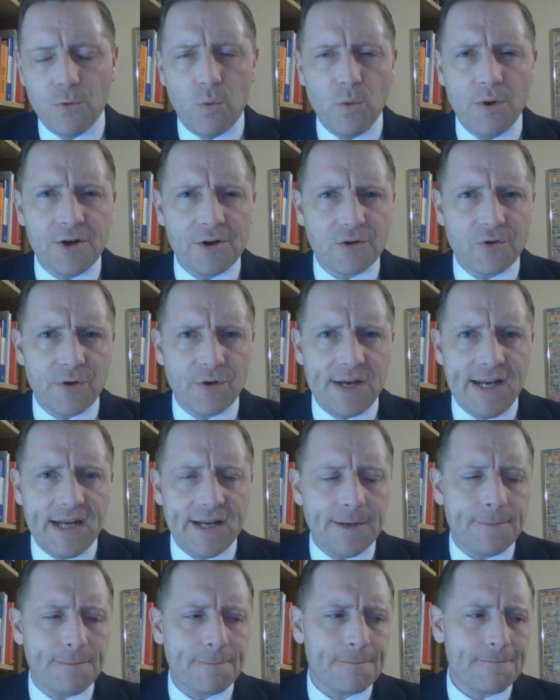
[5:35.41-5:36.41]

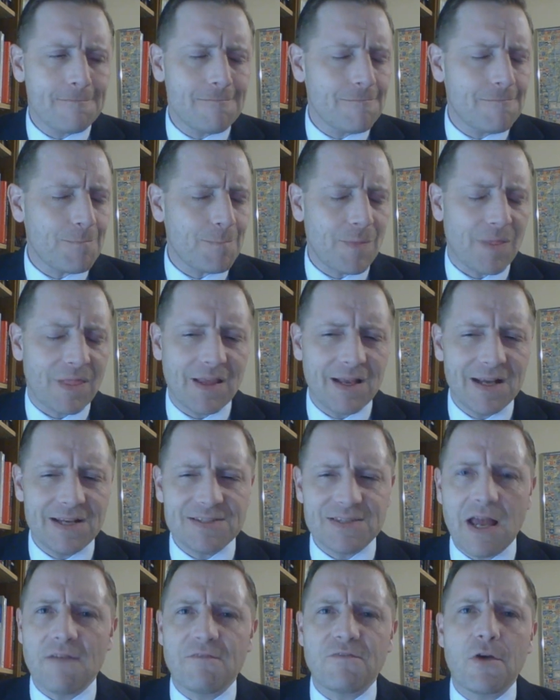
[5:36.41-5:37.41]
wintergreen
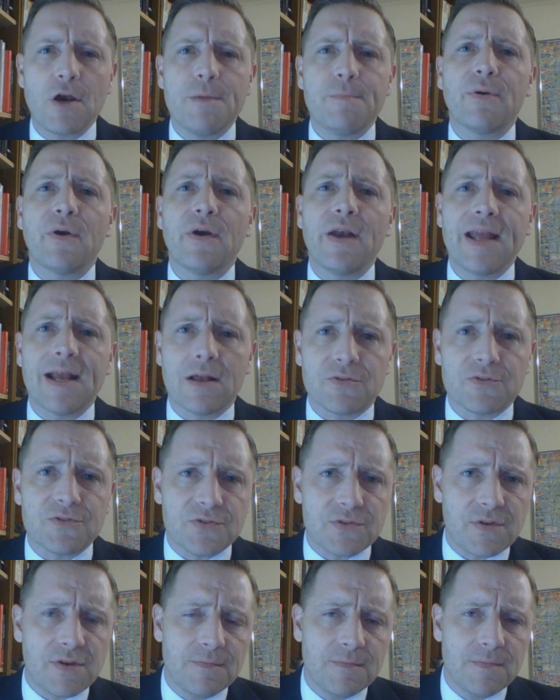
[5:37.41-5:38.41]
is not very
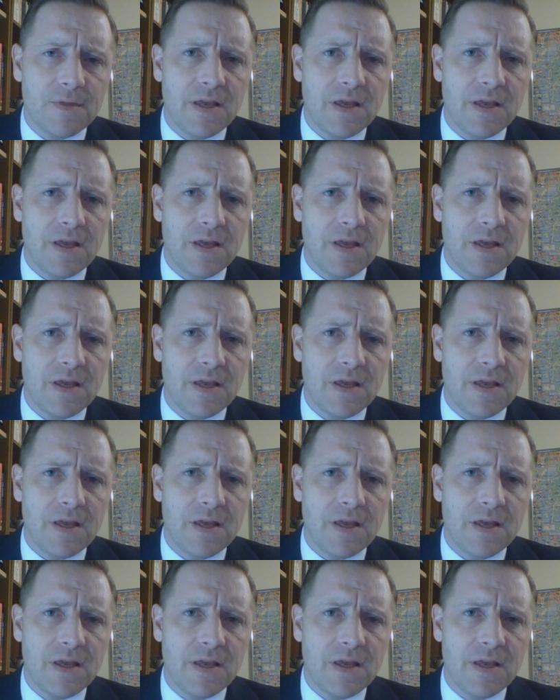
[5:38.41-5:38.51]
pronounced.